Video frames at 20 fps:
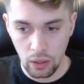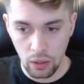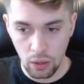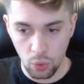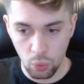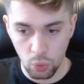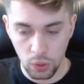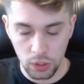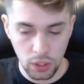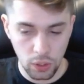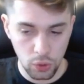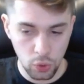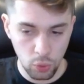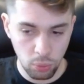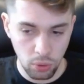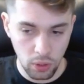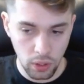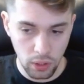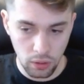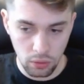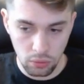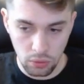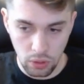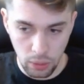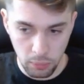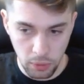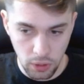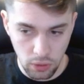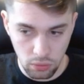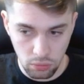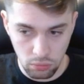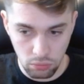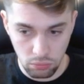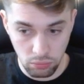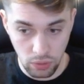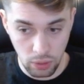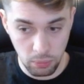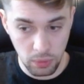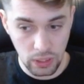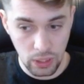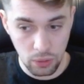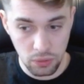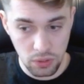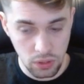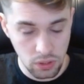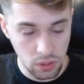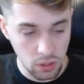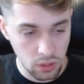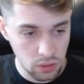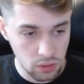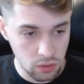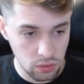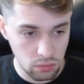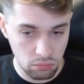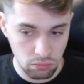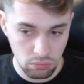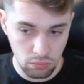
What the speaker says: what can you play? I mean, maybe now c6,